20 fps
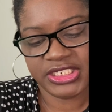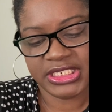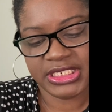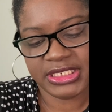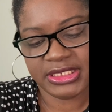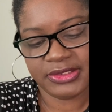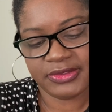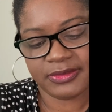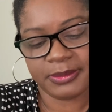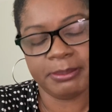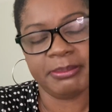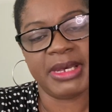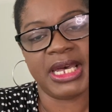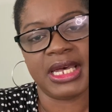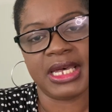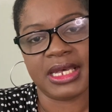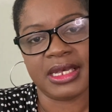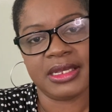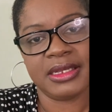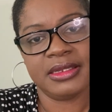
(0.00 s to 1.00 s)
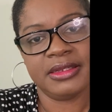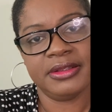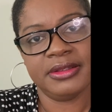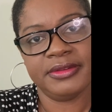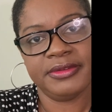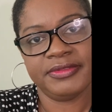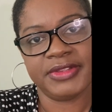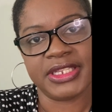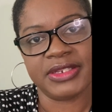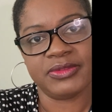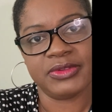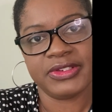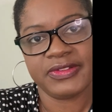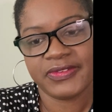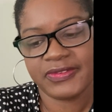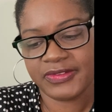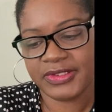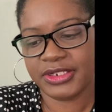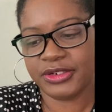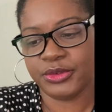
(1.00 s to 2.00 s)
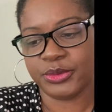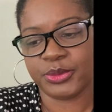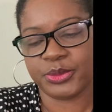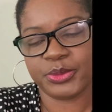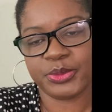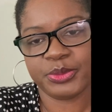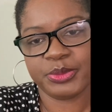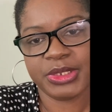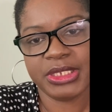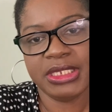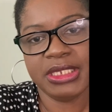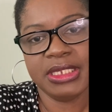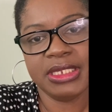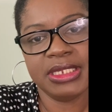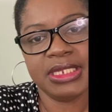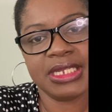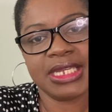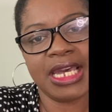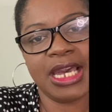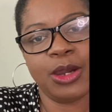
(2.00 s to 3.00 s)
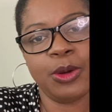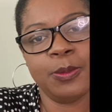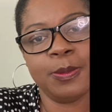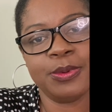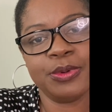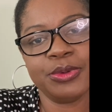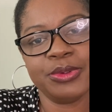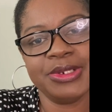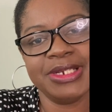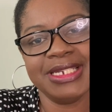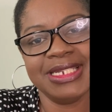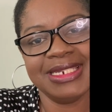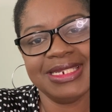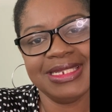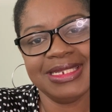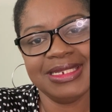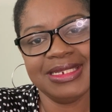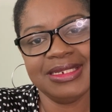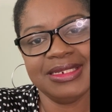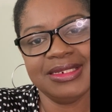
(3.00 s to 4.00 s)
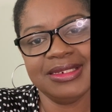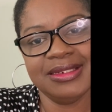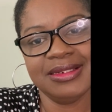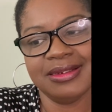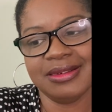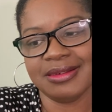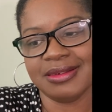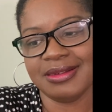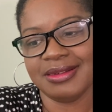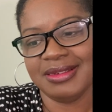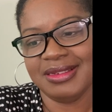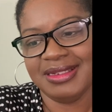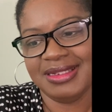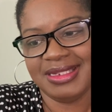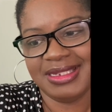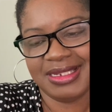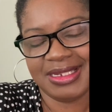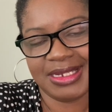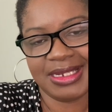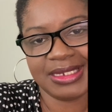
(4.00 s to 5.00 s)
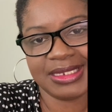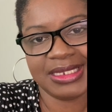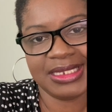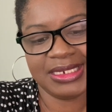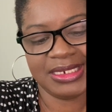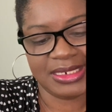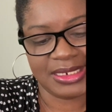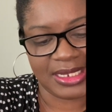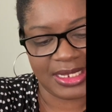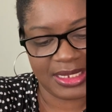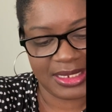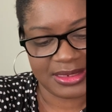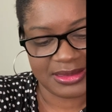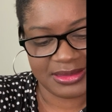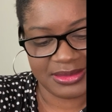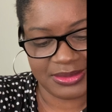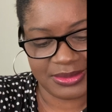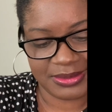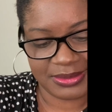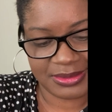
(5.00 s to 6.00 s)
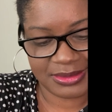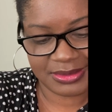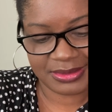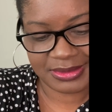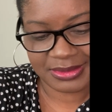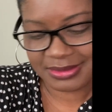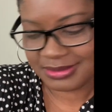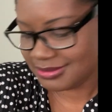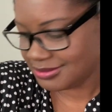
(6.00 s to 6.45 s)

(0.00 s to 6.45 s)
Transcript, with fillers: is my favorite scent note. Look how pretty. I cannot, y'all.